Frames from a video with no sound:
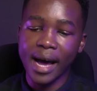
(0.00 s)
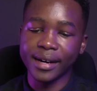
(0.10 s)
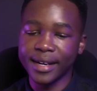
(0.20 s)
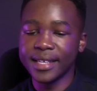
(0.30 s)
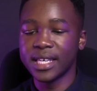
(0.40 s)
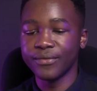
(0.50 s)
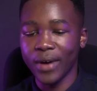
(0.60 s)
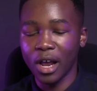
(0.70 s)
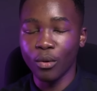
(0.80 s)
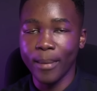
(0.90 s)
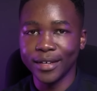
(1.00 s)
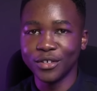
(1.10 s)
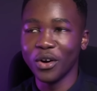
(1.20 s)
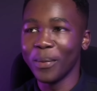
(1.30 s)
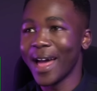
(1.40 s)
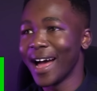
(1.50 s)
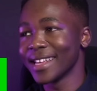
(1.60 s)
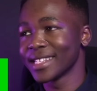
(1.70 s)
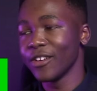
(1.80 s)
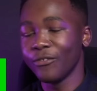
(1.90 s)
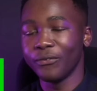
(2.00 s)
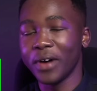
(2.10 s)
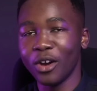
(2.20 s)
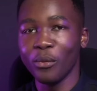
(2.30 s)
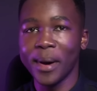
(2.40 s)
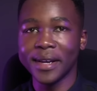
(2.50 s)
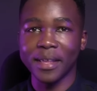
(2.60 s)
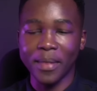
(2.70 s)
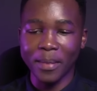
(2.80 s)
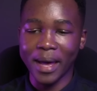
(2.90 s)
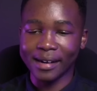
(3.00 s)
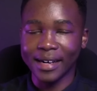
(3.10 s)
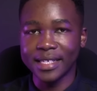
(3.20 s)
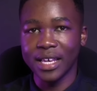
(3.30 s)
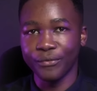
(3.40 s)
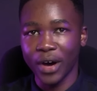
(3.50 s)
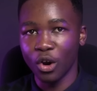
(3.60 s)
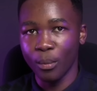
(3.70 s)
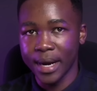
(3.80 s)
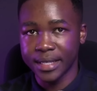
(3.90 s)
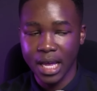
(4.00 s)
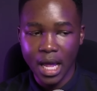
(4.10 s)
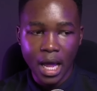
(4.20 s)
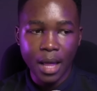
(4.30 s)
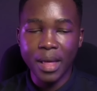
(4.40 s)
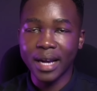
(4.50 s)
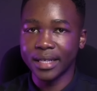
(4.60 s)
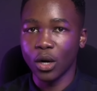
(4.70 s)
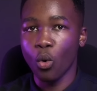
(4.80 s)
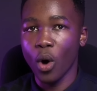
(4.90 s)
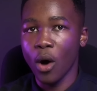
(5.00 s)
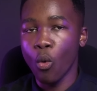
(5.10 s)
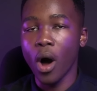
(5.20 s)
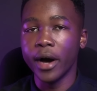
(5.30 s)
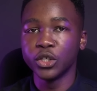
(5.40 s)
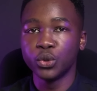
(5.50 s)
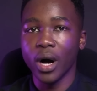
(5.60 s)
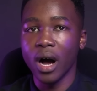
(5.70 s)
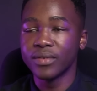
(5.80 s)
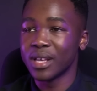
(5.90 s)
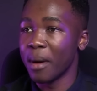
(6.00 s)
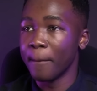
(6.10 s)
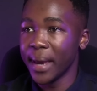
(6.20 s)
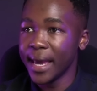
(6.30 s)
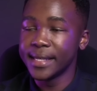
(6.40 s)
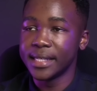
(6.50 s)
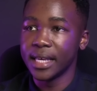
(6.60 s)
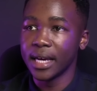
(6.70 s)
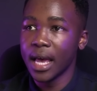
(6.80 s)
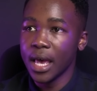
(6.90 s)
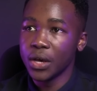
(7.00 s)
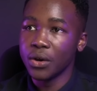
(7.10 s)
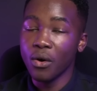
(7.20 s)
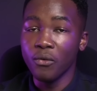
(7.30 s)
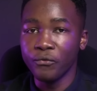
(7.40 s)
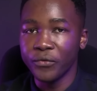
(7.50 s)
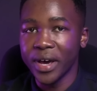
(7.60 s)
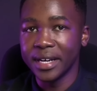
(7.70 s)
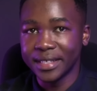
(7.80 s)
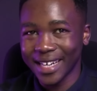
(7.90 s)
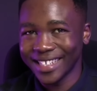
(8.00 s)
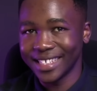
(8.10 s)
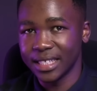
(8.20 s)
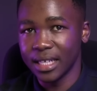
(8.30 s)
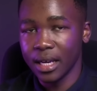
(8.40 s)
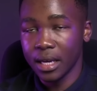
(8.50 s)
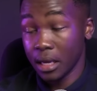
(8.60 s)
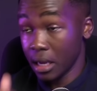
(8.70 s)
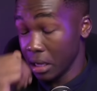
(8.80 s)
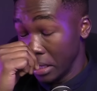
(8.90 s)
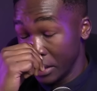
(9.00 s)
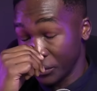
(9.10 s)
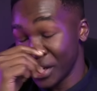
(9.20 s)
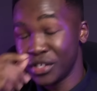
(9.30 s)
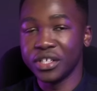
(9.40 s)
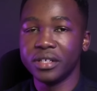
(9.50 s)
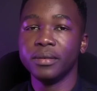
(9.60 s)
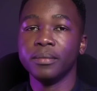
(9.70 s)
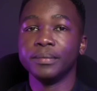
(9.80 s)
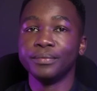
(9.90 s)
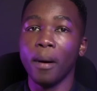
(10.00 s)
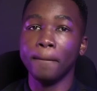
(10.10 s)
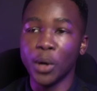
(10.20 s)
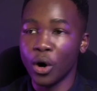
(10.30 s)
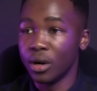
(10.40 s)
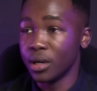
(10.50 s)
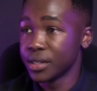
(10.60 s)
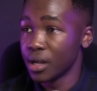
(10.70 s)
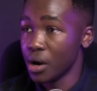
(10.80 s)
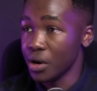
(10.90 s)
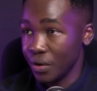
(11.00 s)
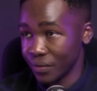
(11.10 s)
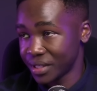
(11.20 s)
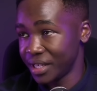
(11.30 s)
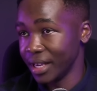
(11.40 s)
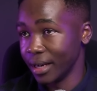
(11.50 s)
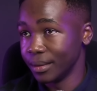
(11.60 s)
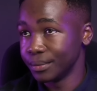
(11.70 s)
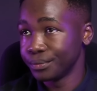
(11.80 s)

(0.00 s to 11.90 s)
a risky value bet. You know, there are safe value bets, and then there are risky value bets that require one to have some amazing, you know, very turgid, rigid balls of steel.